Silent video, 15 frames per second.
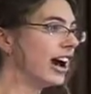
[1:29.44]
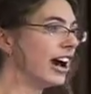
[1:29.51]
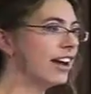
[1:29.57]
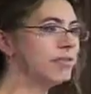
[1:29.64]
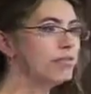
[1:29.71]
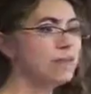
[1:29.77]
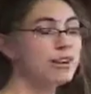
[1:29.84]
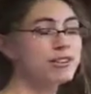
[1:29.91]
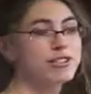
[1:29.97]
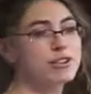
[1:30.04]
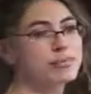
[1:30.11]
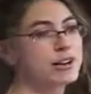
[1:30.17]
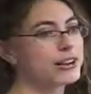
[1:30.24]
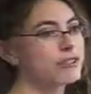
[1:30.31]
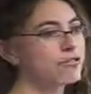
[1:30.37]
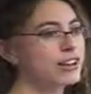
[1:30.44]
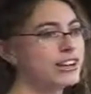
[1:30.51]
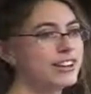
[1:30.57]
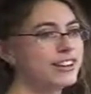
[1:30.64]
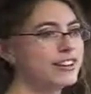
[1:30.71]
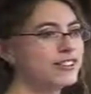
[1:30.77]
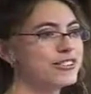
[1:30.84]
and most of them had a
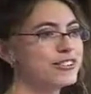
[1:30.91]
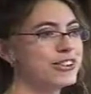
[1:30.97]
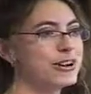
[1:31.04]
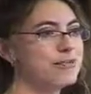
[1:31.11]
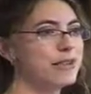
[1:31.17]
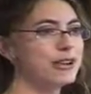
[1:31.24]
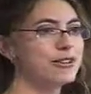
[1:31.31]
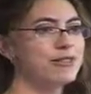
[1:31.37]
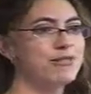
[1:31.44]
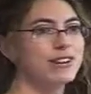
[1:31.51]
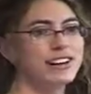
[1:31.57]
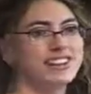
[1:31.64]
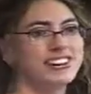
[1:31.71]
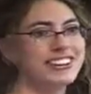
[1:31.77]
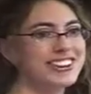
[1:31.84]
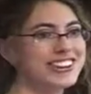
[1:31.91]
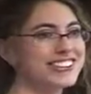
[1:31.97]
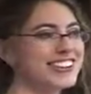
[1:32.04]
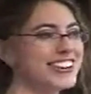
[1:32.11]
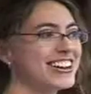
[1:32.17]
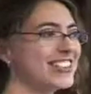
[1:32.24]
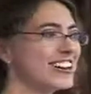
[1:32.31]
really good time. They'd all really liked
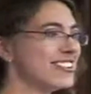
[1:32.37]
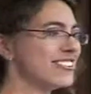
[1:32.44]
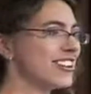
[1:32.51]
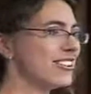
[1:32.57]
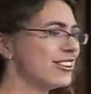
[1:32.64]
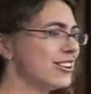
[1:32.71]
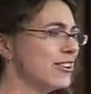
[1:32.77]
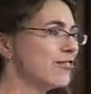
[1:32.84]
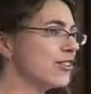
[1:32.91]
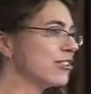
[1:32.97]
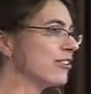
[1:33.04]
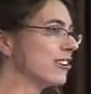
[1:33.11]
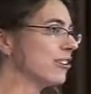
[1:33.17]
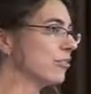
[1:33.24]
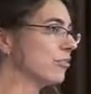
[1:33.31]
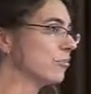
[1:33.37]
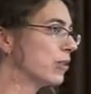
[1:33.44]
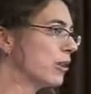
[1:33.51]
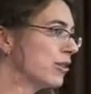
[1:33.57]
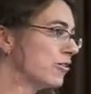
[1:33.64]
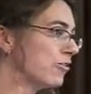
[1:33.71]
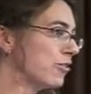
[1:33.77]
it. They'd said, university looks
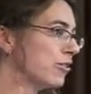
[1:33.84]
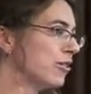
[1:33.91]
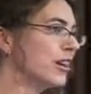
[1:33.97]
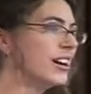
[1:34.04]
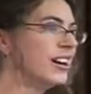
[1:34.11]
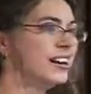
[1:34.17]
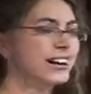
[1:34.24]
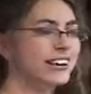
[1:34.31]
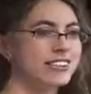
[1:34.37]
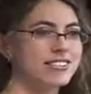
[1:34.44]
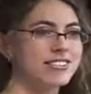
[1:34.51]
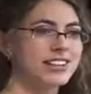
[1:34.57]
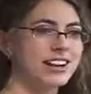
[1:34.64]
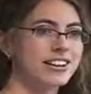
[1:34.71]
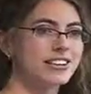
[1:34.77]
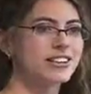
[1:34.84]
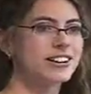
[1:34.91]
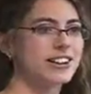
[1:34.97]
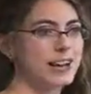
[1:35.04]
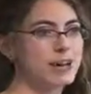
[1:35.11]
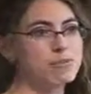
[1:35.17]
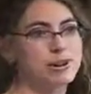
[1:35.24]
wonderful. I understand you can
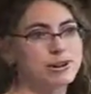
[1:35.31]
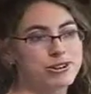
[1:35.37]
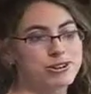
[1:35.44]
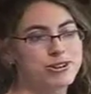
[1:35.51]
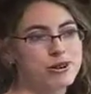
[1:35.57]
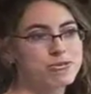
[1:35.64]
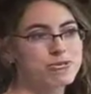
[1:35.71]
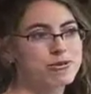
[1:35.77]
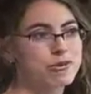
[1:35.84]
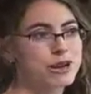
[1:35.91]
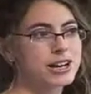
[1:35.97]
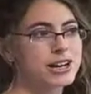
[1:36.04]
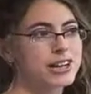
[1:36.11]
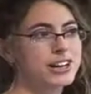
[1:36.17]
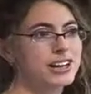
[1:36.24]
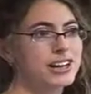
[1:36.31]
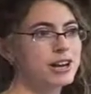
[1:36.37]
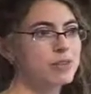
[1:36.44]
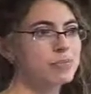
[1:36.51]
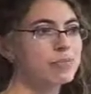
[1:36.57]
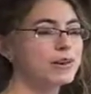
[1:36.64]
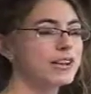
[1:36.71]
get a better job from it.
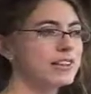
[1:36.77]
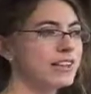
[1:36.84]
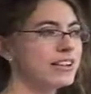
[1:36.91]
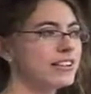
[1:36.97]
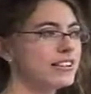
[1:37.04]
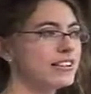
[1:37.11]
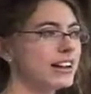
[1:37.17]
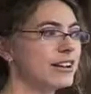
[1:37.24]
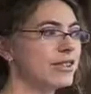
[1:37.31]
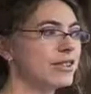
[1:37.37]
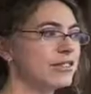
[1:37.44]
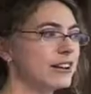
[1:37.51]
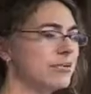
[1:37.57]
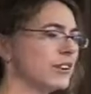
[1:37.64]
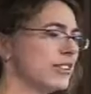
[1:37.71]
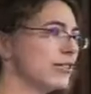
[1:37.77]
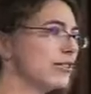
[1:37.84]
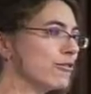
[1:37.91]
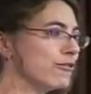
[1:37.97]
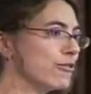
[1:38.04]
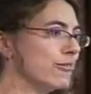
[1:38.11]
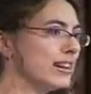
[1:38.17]
But at the end of the day, it was still, well, it's
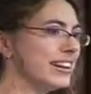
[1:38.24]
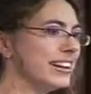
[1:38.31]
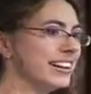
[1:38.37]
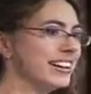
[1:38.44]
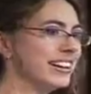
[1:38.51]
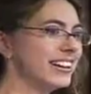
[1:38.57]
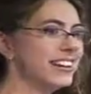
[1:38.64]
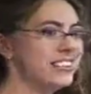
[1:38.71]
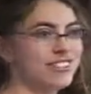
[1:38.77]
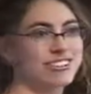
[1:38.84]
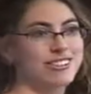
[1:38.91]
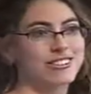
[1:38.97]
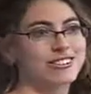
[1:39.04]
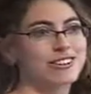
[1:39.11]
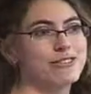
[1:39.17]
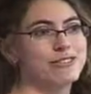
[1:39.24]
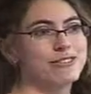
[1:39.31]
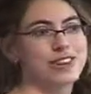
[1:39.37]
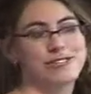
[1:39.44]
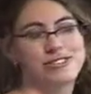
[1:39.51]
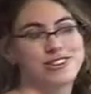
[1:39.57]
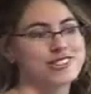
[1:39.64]
not for me. It just looks lovely.
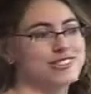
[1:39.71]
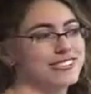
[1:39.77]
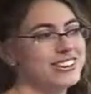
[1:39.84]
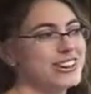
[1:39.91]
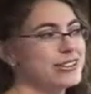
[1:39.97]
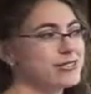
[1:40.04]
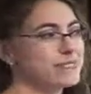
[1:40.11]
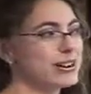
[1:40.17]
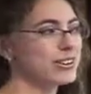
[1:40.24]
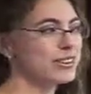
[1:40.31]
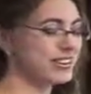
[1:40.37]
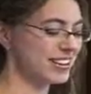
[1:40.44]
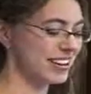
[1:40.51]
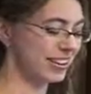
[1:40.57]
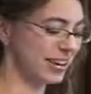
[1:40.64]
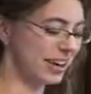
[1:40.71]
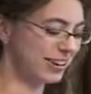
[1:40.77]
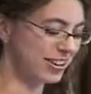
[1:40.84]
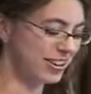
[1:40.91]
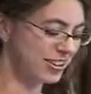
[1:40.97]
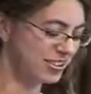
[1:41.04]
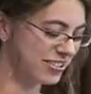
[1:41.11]
I've just learnt about it now and had
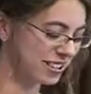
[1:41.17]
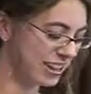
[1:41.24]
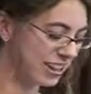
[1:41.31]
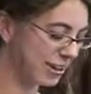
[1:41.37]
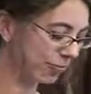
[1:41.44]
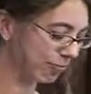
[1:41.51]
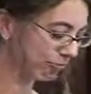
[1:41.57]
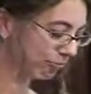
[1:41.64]
a nice day out.